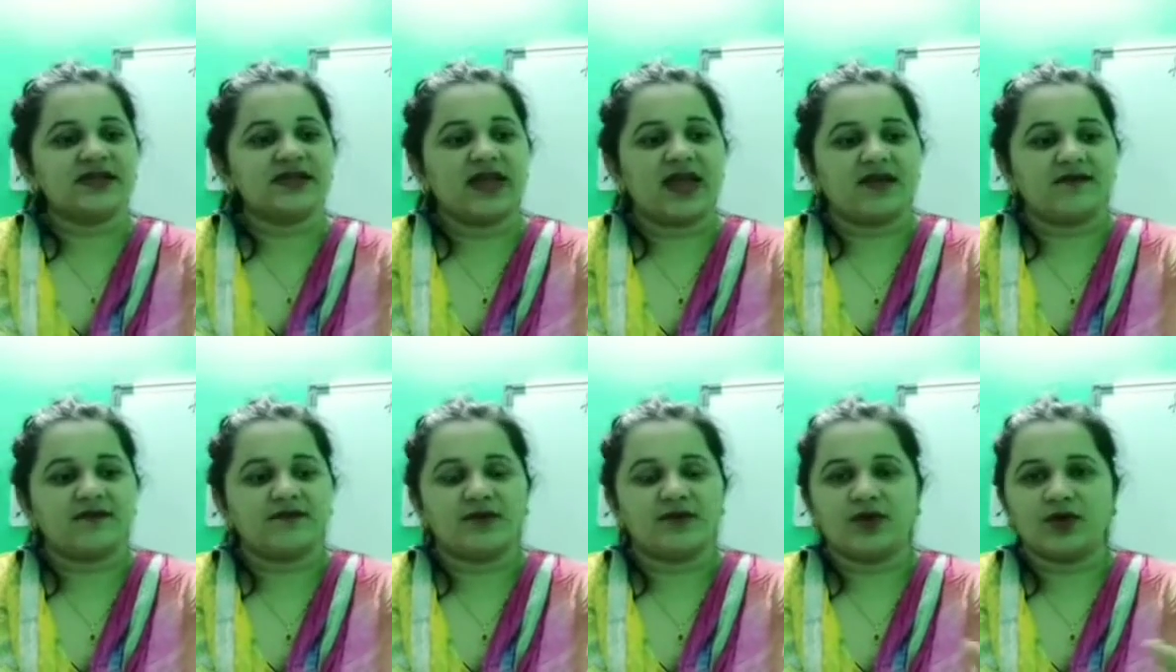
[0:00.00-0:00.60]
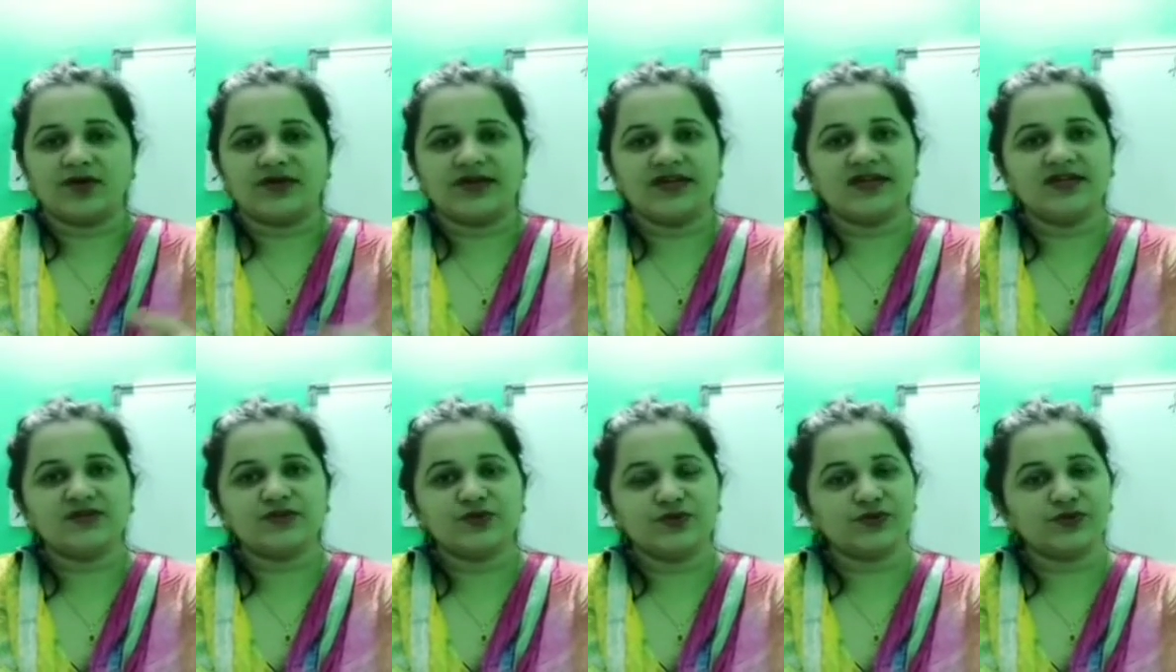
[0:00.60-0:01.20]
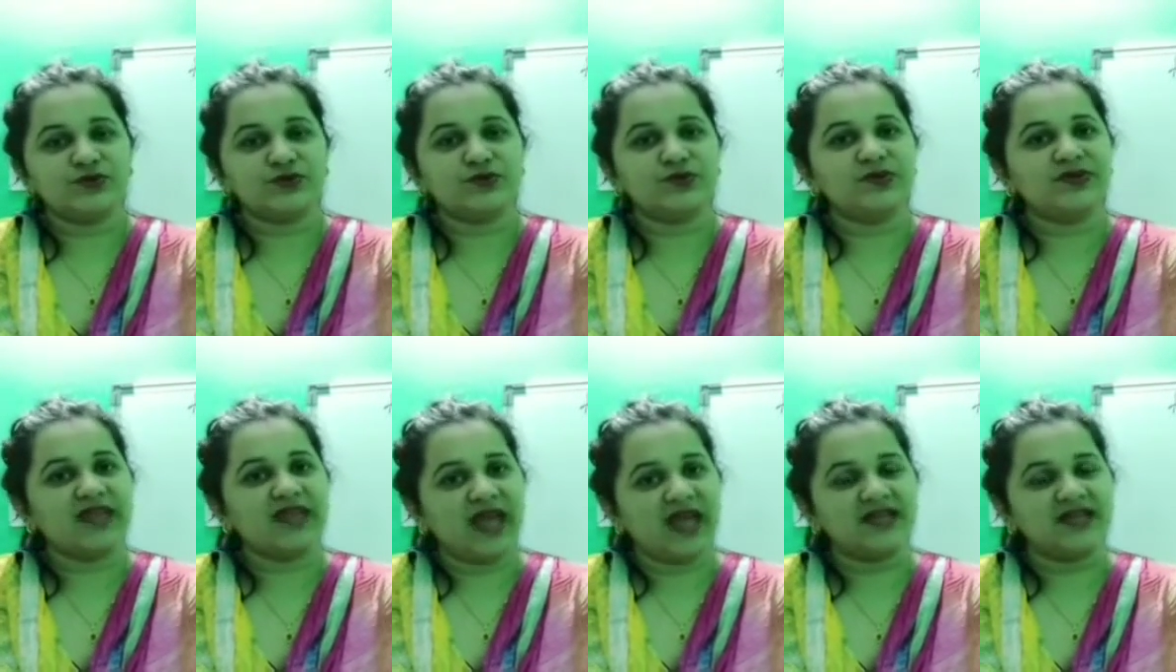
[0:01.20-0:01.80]
I've already told you
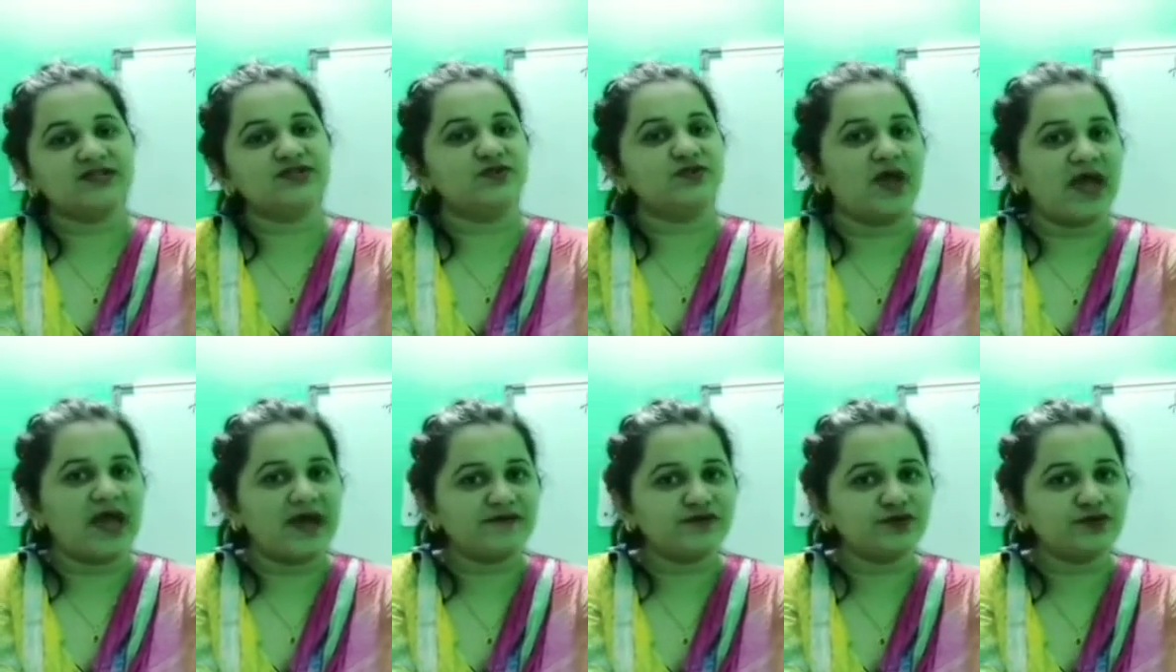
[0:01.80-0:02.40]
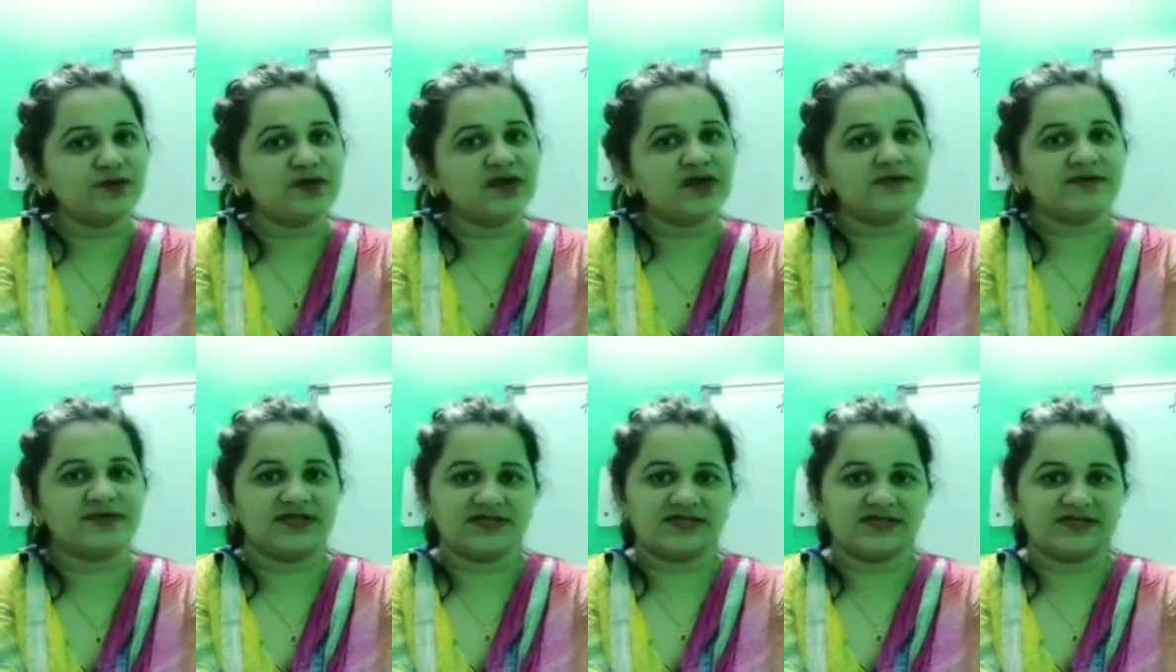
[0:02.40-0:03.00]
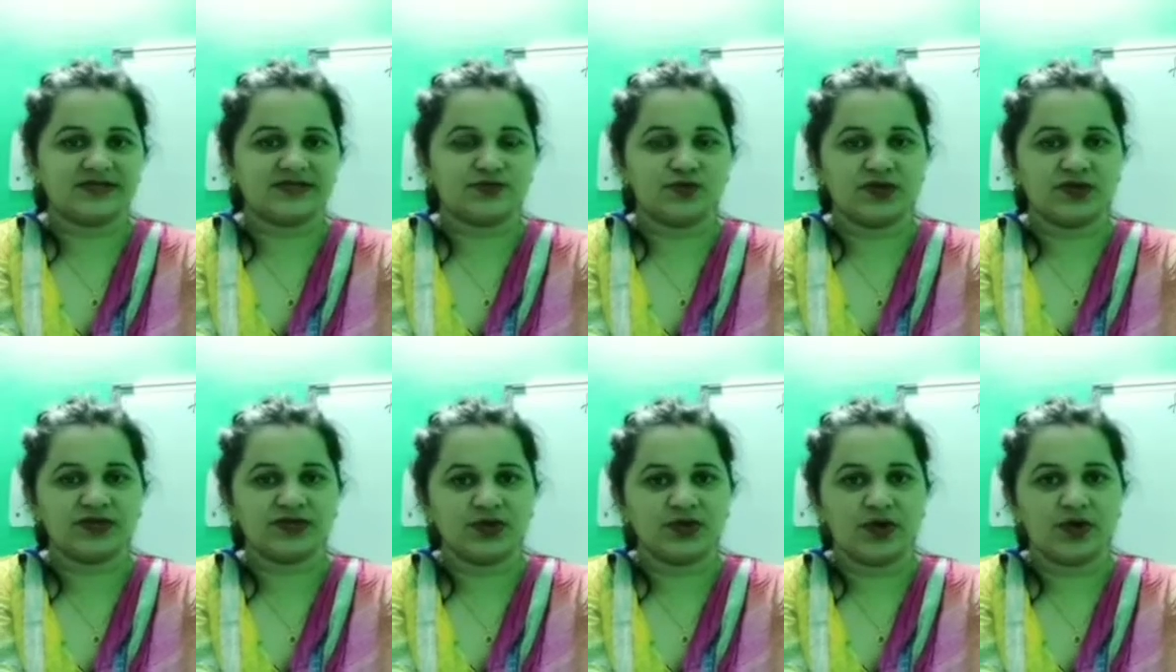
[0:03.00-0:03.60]
that you have to be updated
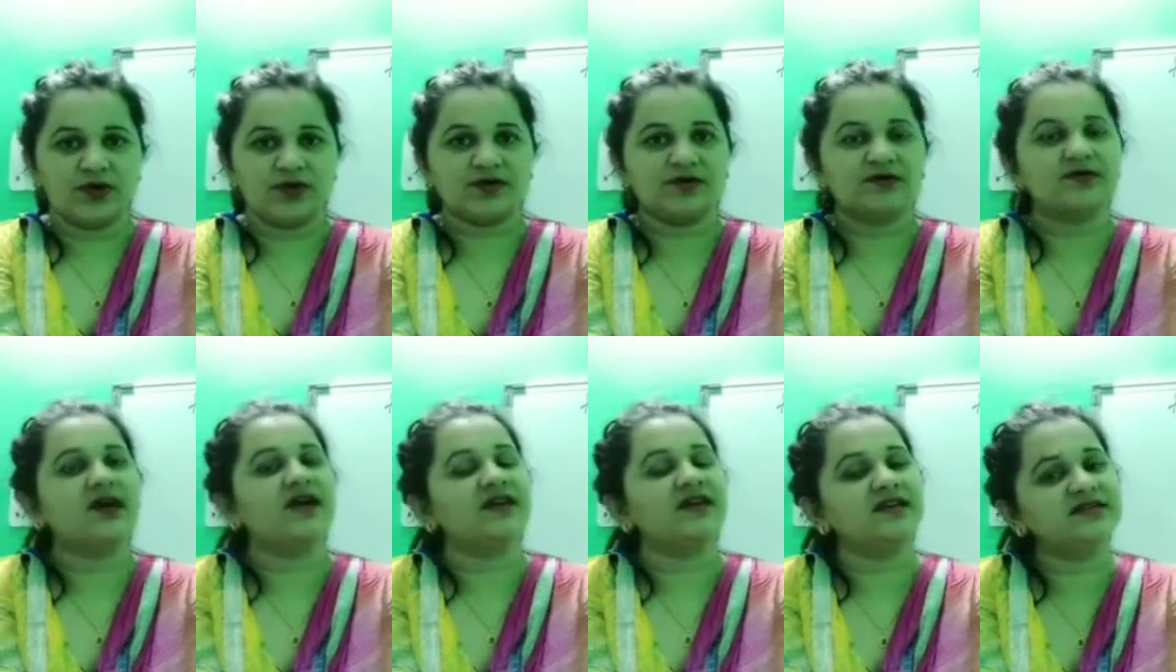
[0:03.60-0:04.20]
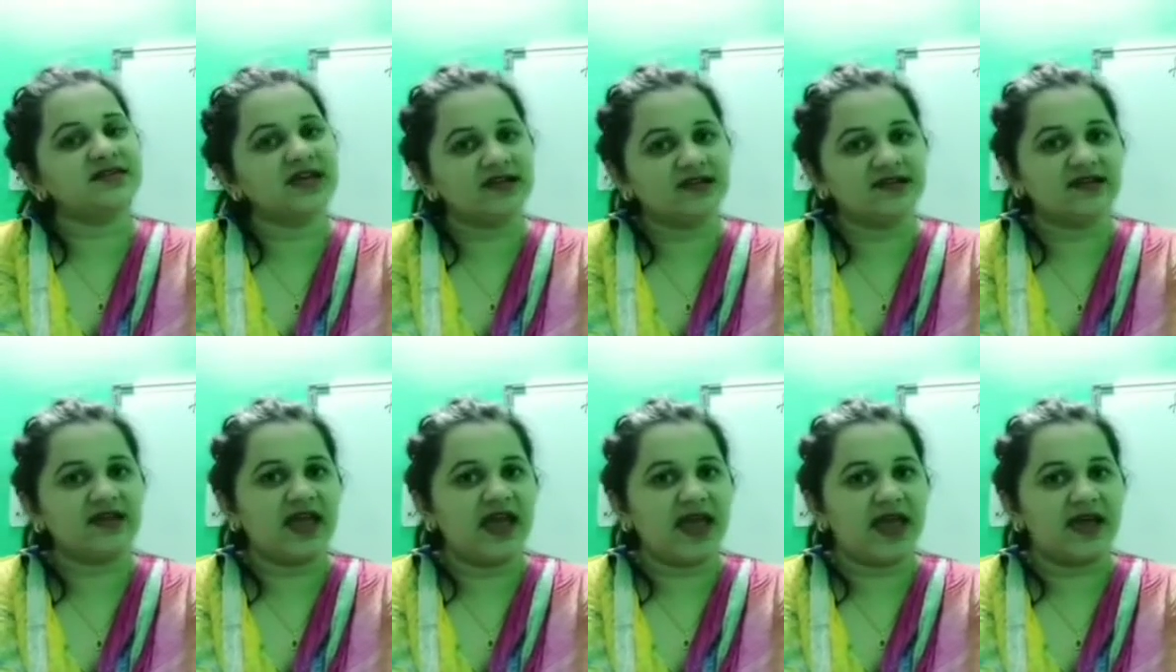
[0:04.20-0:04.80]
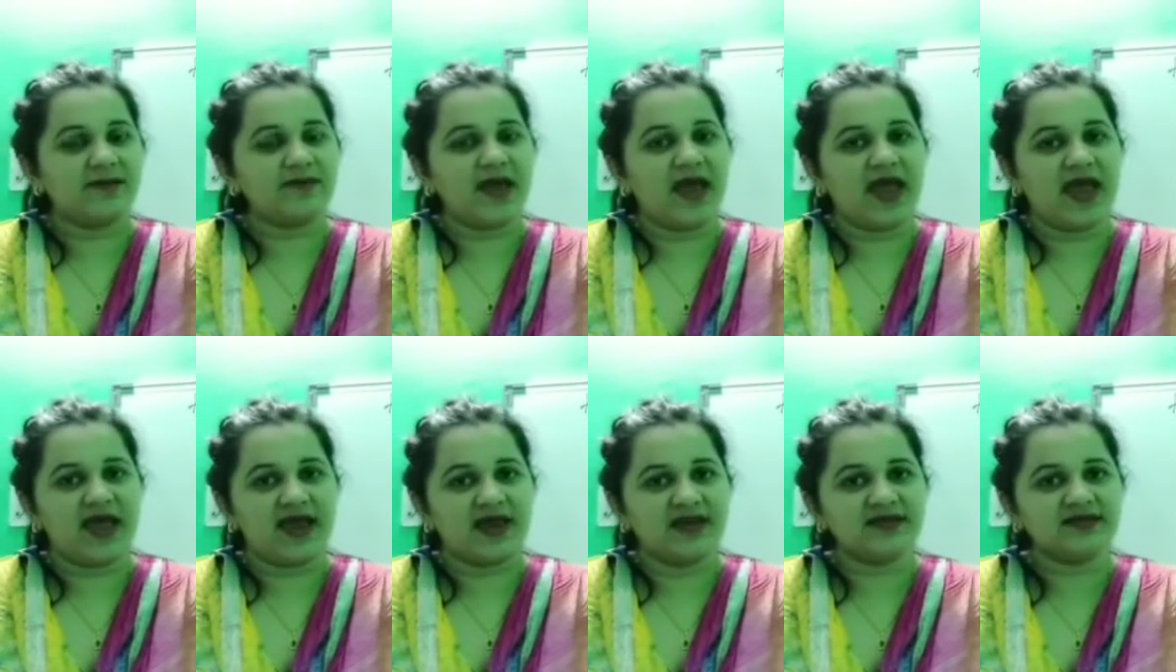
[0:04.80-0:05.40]
with your current diary app,
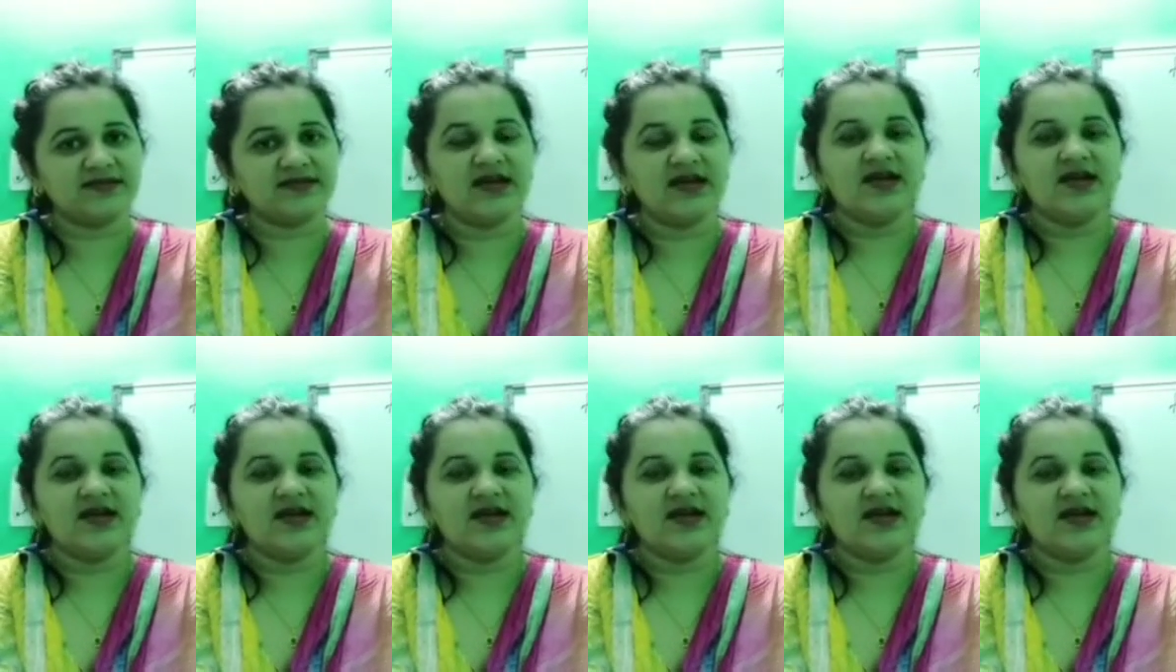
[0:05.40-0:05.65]
and